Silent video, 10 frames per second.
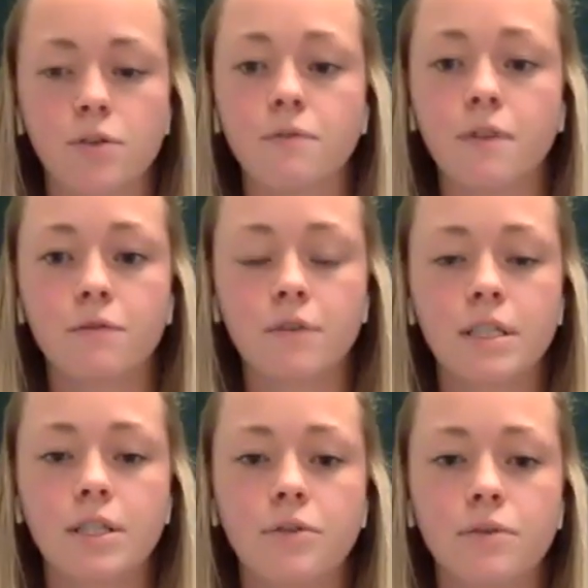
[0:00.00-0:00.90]
So feel free
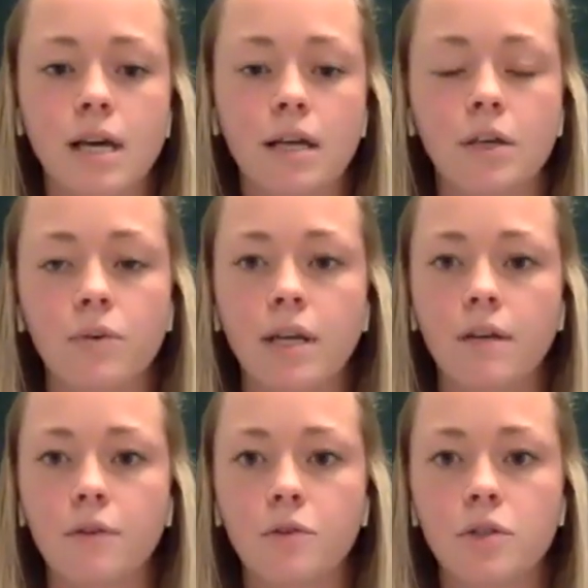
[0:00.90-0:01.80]
to use that
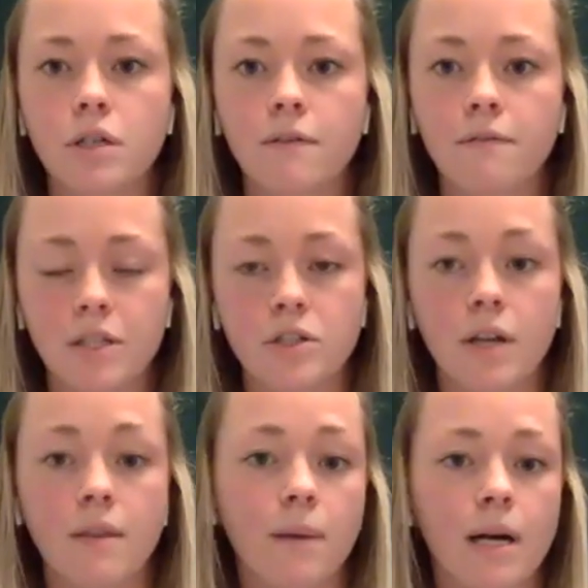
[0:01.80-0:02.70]
Q&A feature
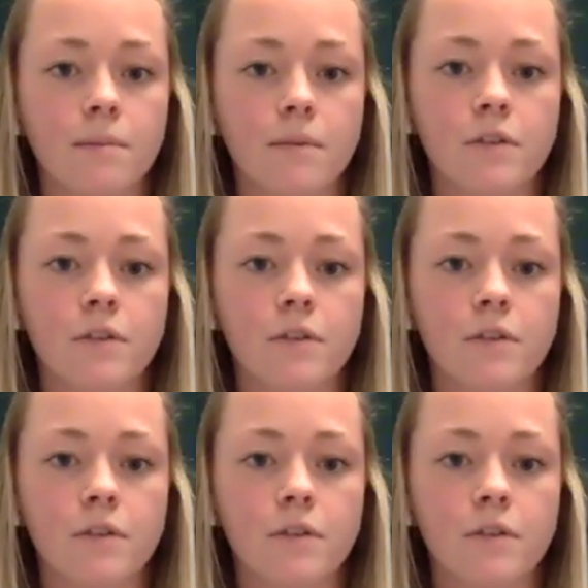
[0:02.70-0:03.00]
on the bottom of